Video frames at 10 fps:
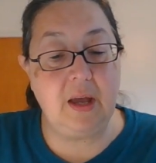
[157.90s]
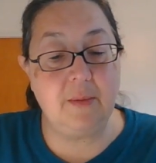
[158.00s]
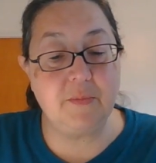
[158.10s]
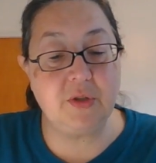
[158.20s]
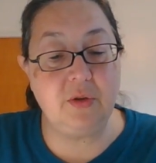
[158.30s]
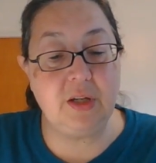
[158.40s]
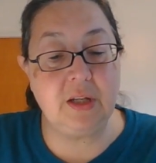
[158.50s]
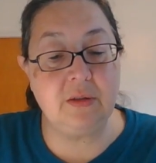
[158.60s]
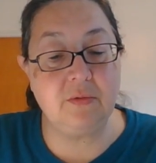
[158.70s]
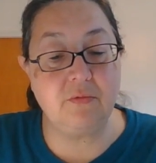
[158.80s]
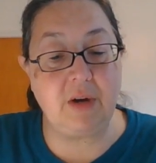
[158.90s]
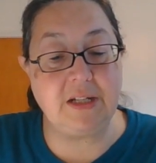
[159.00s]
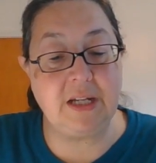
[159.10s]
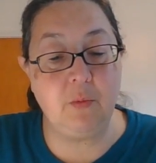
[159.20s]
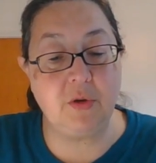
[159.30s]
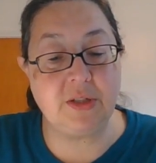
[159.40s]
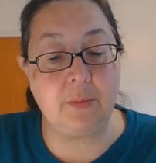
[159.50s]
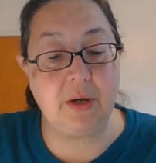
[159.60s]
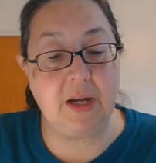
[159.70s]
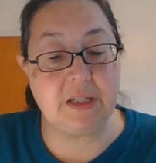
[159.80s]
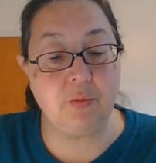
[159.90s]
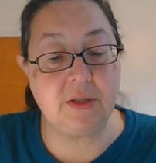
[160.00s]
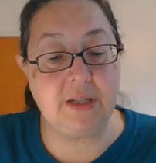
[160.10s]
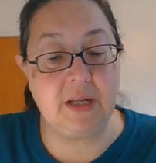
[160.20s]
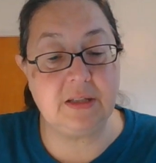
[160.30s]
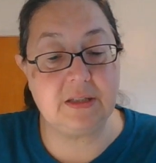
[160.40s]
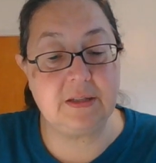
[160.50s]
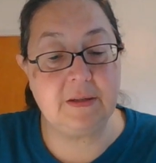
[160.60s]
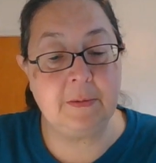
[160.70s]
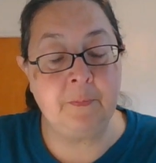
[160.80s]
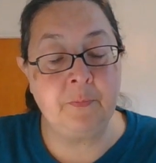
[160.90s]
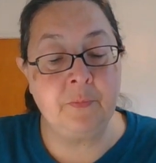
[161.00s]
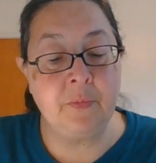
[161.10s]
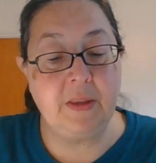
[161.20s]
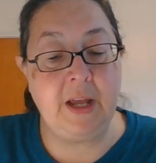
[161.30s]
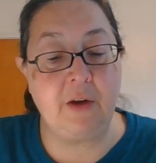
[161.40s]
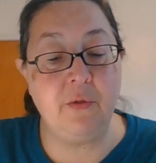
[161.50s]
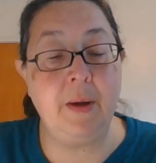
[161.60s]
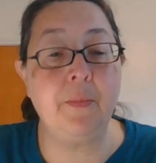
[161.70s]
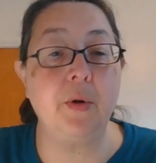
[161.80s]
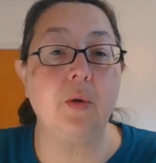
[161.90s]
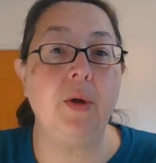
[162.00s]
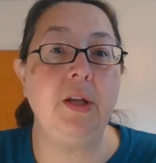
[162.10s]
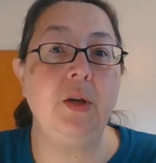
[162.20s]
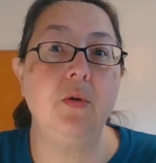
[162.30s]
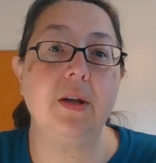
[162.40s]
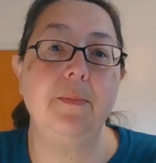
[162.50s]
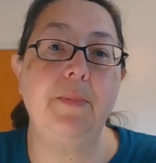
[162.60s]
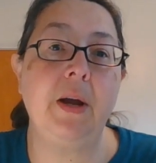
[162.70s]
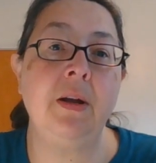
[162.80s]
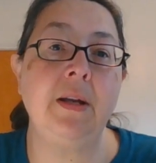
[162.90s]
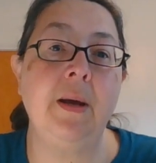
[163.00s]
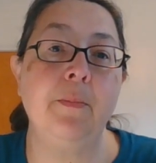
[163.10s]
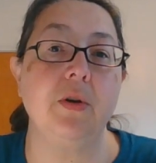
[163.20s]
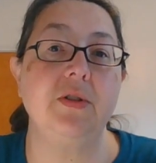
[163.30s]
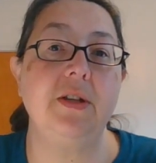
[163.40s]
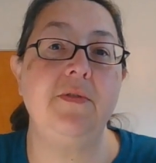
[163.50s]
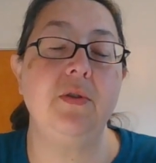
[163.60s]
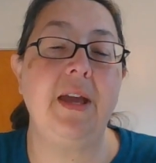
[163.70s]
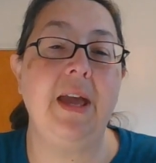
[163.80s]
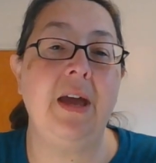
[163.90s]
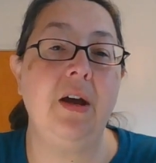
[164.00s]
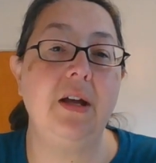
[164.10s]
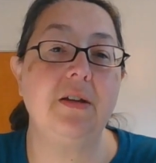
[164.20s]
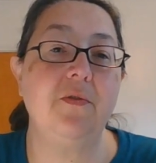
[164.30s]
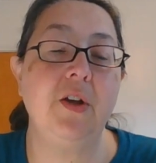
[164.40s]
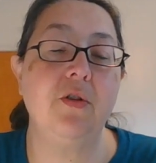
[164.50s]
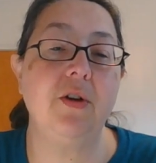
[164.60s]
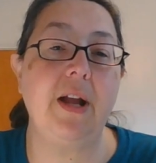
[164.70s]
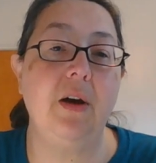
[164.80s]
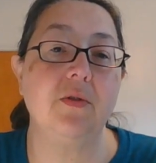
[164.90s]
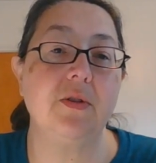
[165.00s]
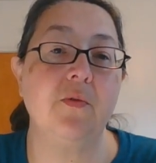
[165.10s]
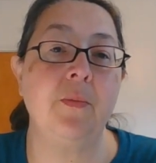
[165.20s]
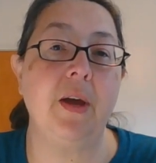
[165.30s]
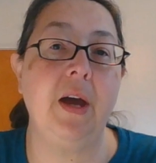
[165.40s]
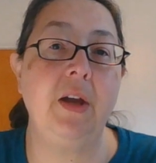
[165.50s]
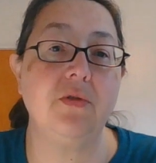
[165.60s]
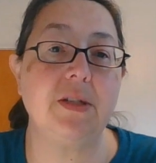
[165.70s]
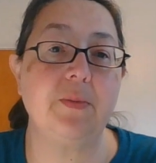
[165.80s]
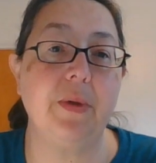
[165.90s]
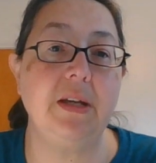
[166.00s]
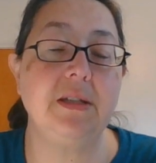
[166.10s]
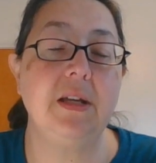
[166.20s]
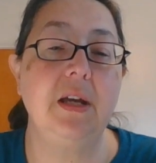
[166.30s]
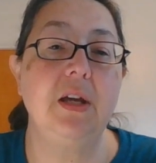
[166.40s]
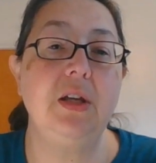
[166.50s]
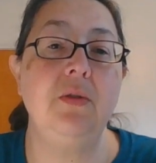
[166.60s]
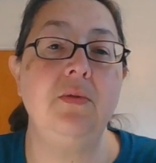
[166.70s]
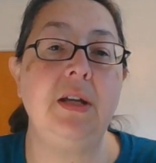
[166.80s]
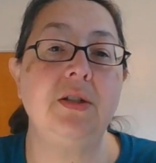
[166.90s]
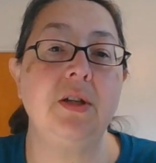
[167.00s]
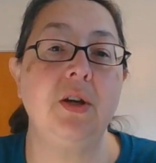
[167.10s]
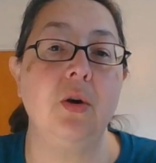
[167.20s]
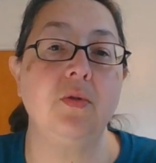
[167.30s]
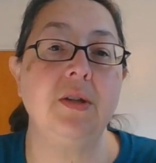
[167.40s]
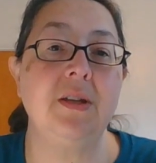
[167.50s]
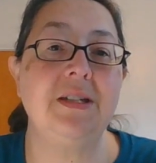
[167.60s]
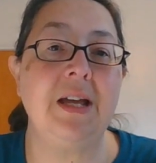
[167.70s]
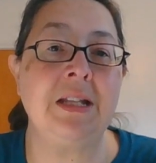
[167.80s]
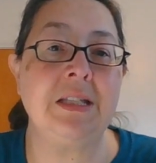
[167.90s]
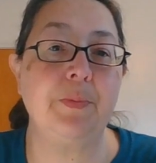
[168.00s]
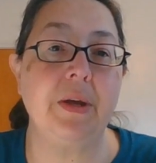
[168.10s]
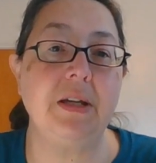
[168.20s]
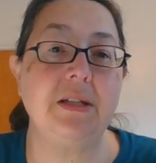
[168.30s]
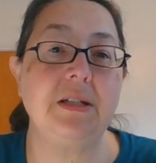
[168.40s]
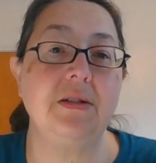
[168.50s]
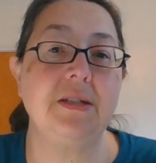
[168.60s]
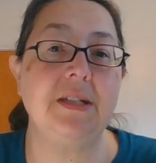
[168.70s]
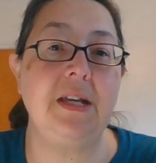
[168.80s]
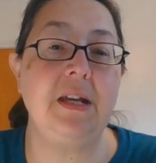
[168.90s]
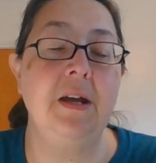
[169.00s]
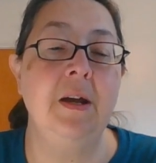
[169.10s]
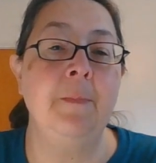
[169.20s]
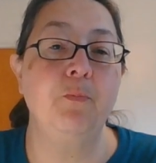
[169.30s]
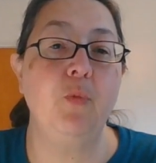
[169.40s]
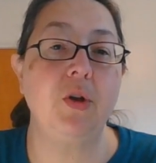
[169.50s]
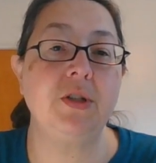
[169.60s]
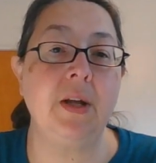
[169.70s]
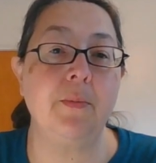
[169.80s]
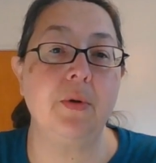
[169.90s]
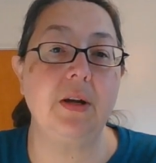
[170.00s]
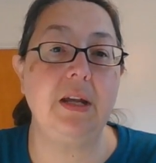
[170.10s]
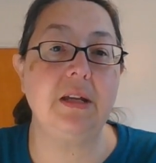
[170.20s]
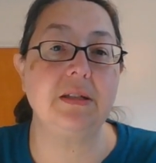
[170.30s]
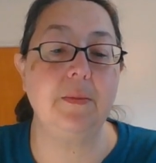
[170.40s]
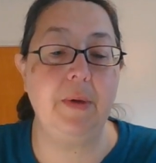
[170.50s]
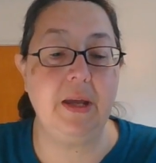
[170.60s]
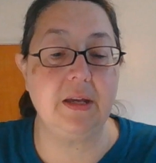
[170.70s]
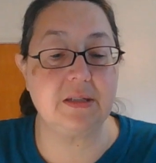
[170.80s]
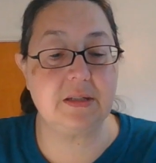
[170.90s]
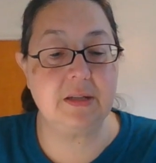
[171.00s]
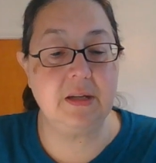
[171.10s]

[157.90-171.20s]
So you can write down which number has more tens. Now remember, when you are comparing numbers, if you cannot figure it out from the hundreds place, you need to go to the tens place to see which number is the biggest.